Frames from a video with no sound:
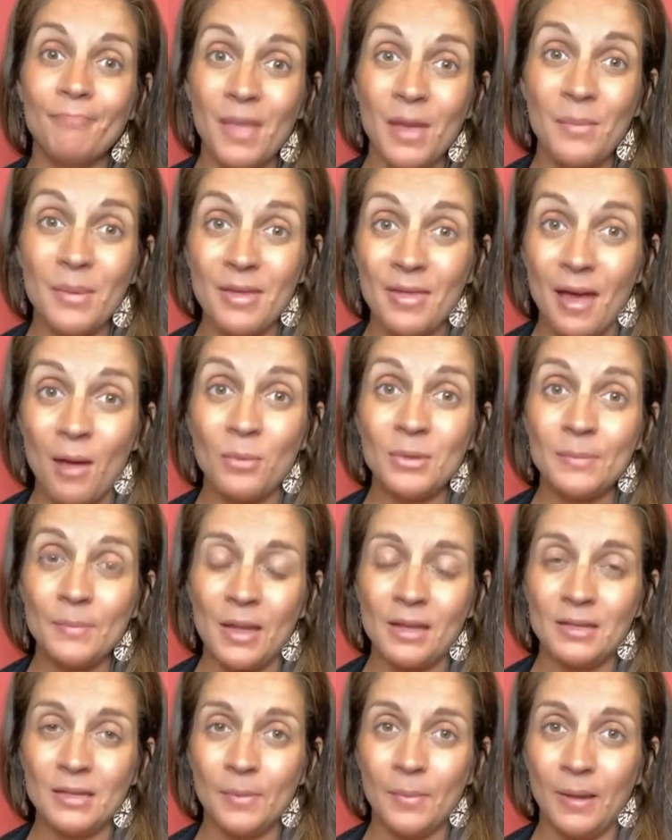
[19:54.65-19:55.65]
maybe that was
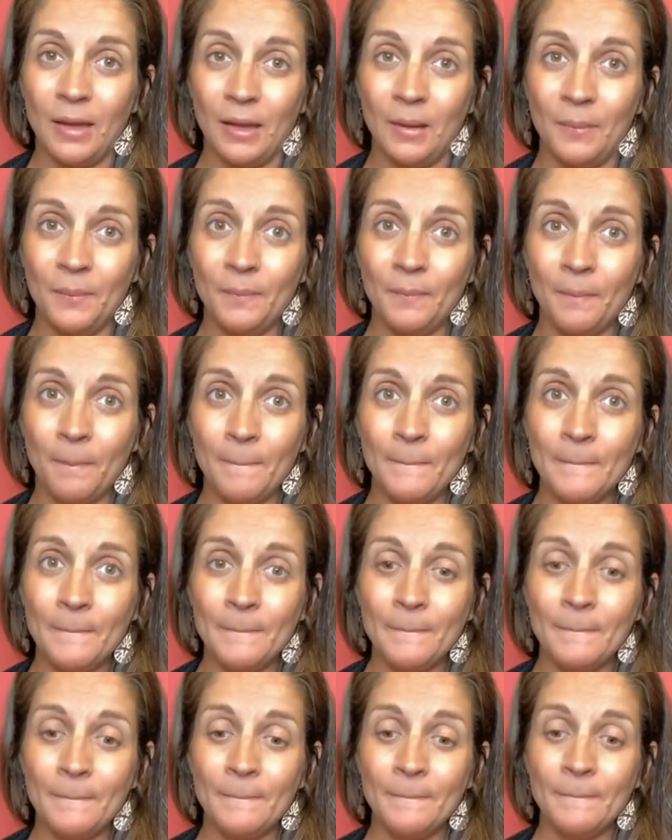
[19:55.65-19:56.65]
meant to be.
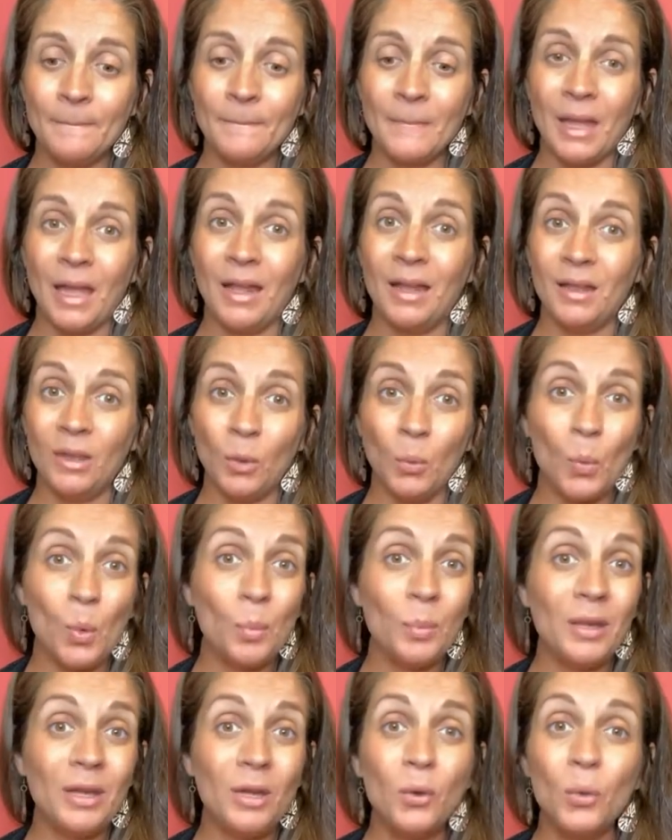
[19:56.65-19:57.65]
And there
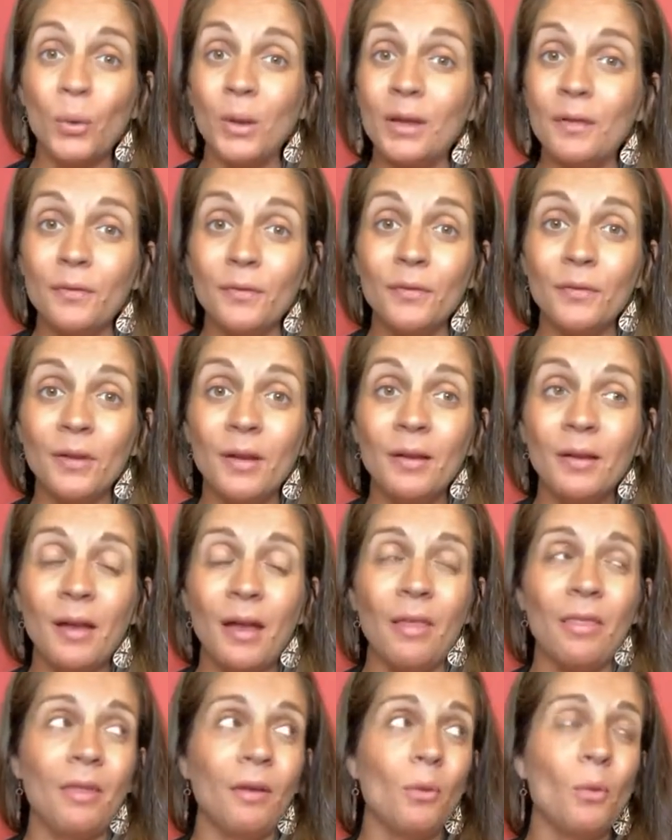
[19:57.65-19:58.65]
will be grief
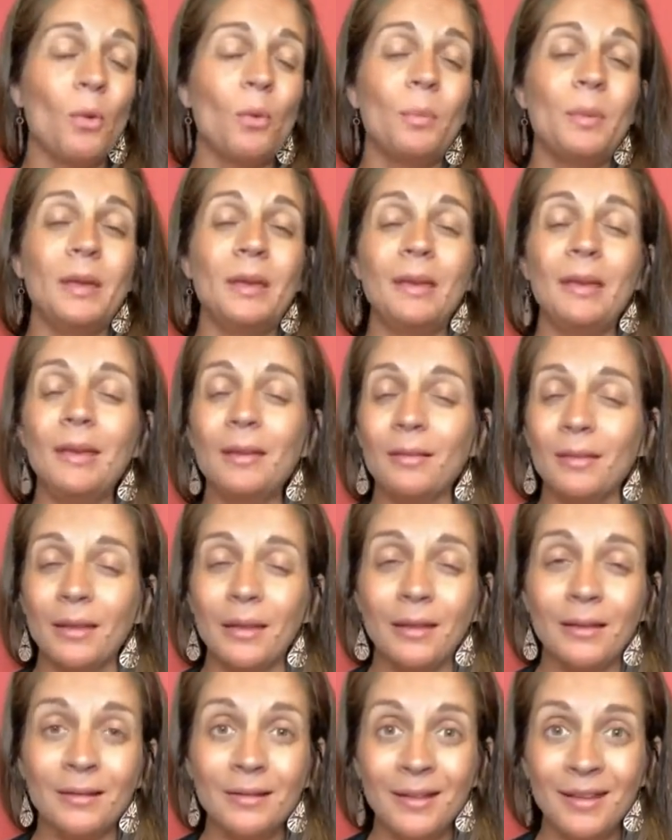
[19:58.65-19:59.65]
and there will be
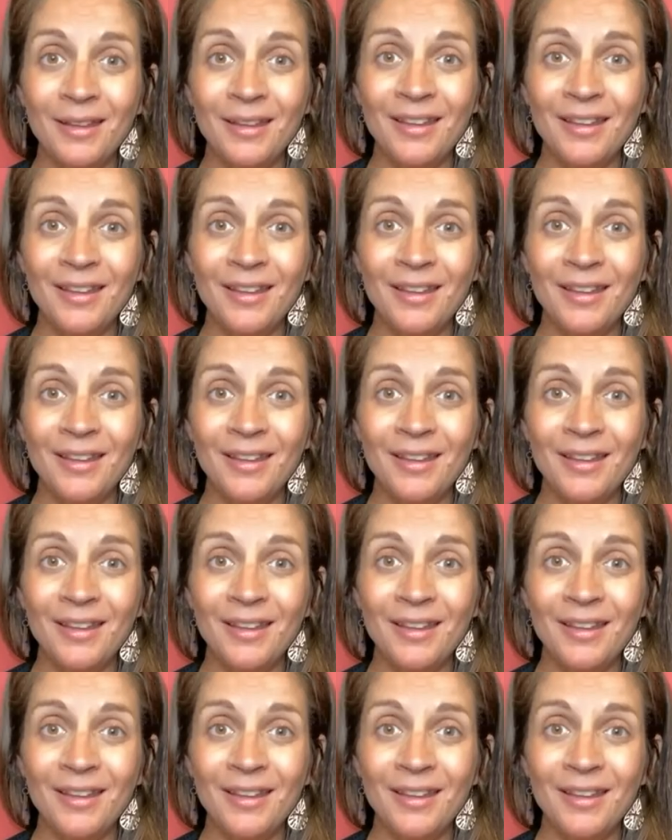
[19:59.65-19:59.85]
healing.